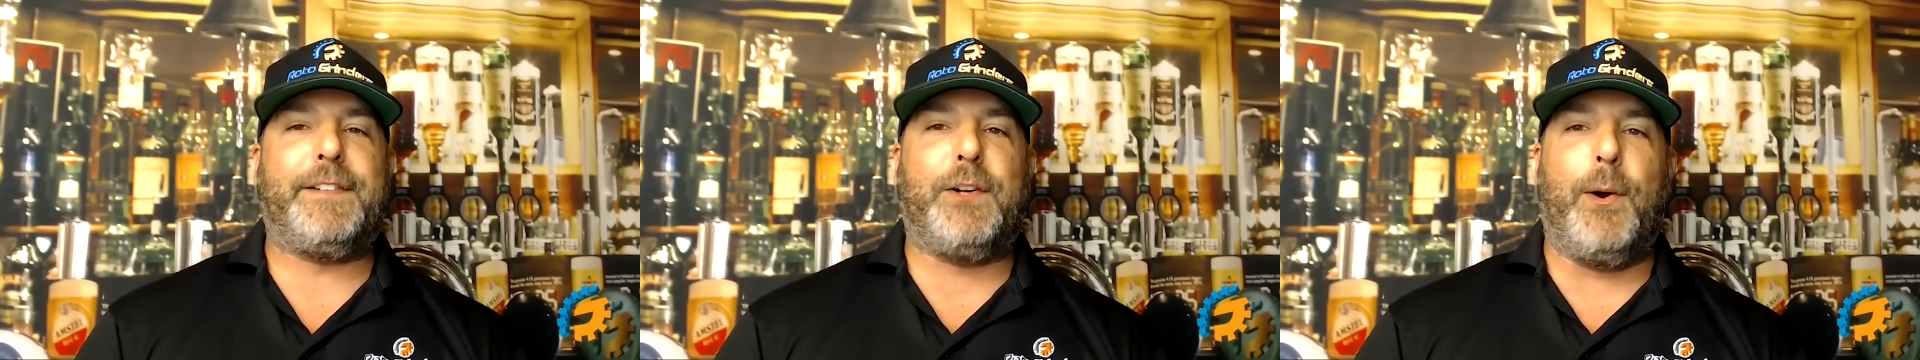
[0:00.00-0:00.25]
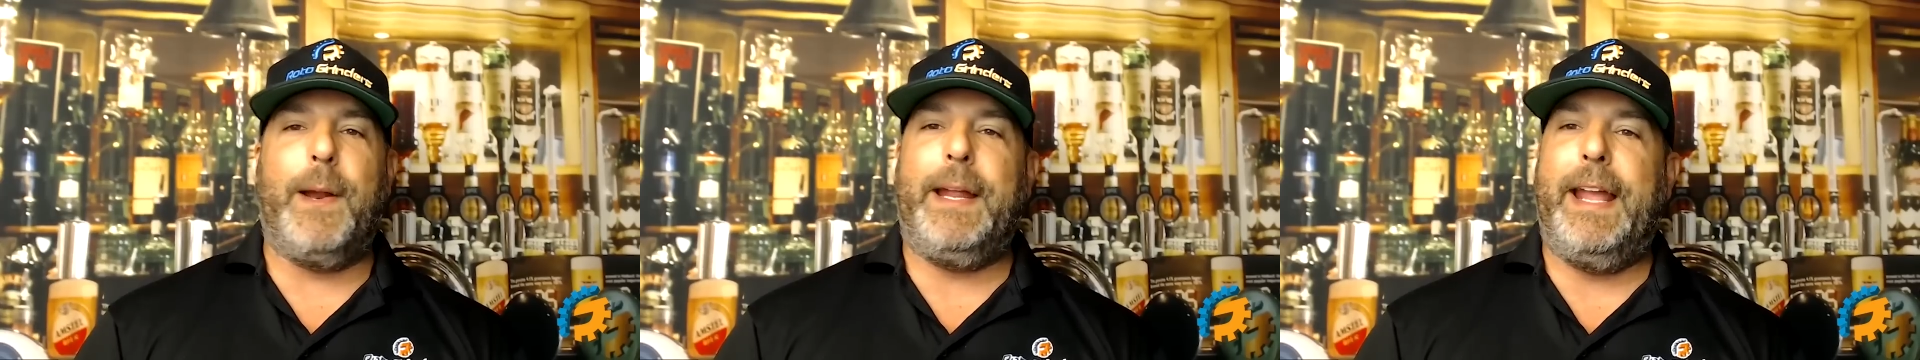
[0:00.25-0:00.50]

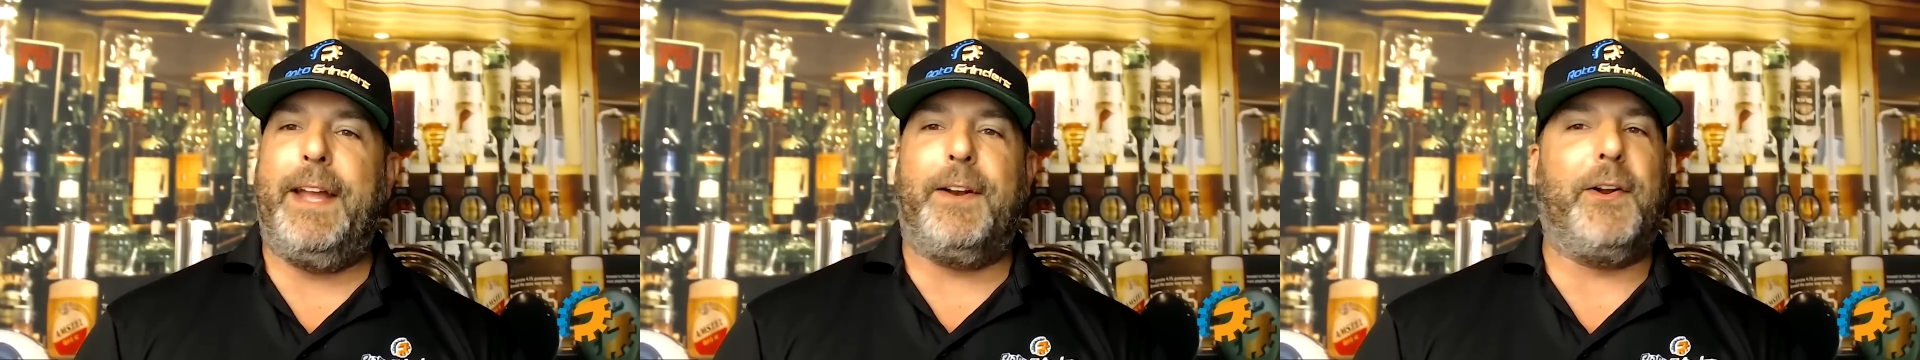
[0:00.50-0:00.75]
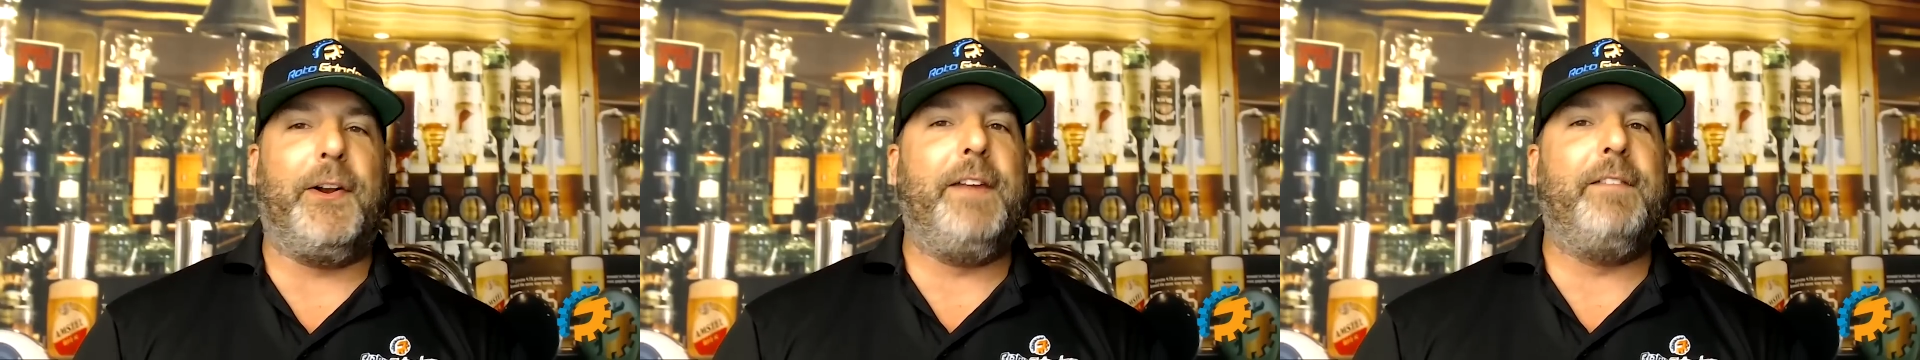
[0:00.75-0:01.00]
scoring hitter.
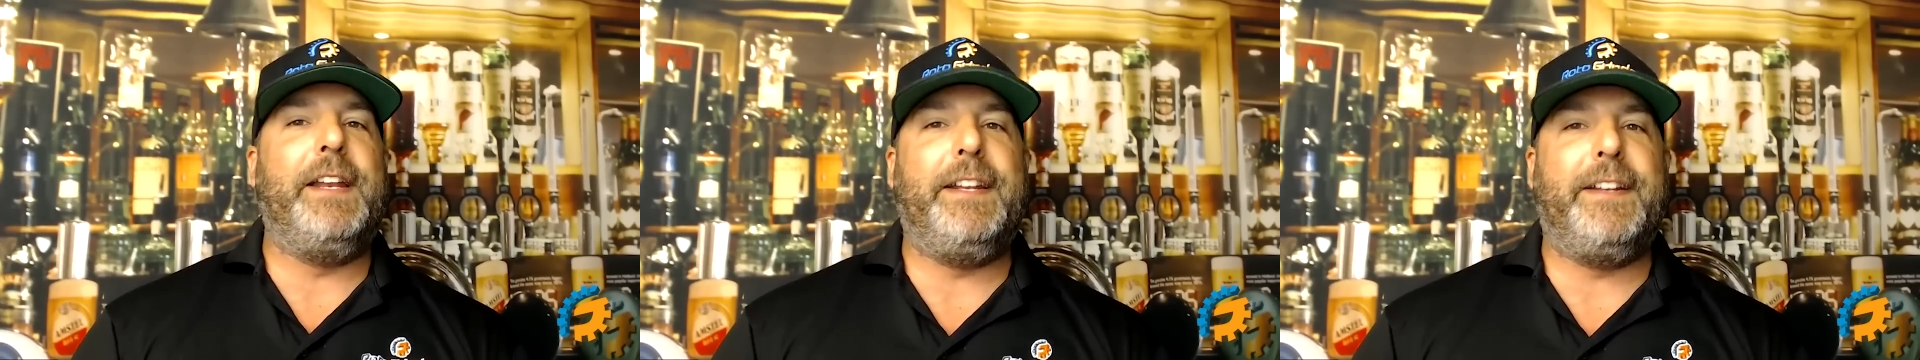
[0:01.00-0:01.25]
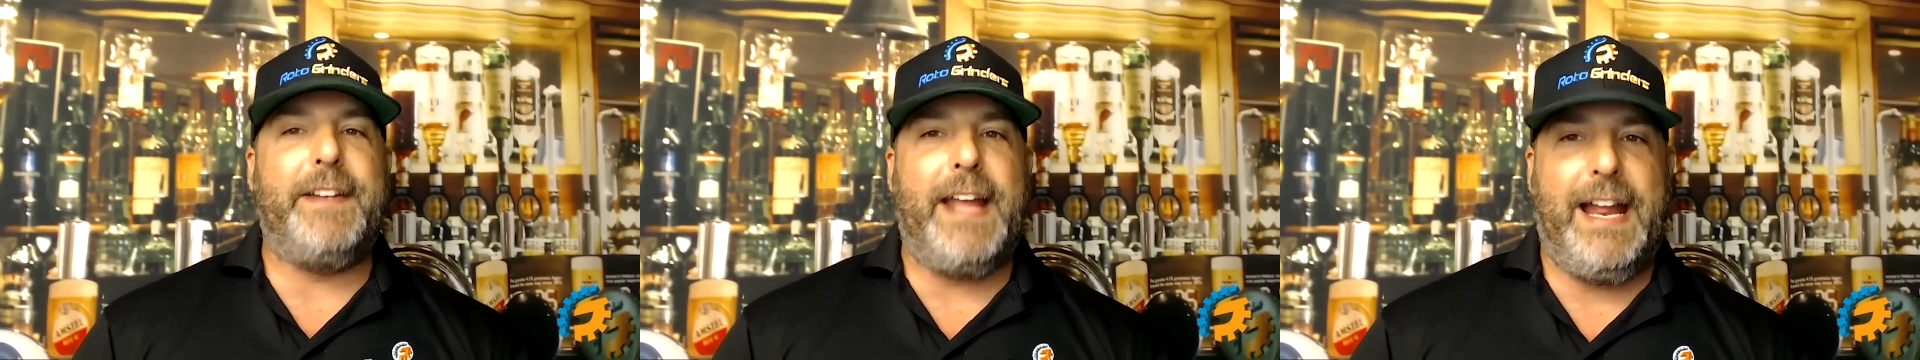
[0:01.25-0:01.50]
Don't even
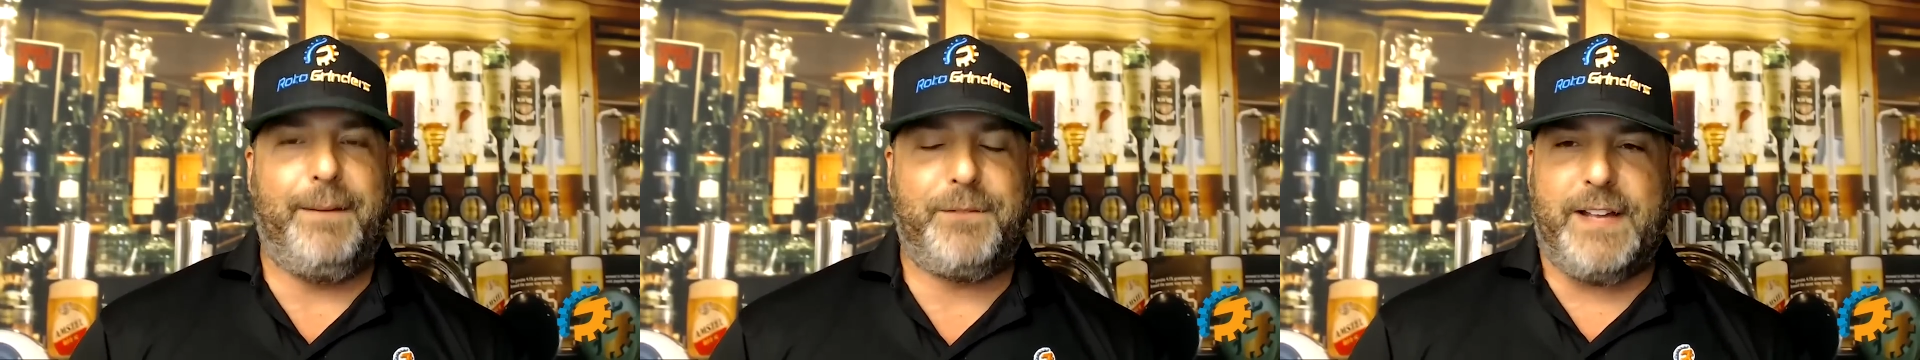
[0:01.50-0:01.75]
need the name,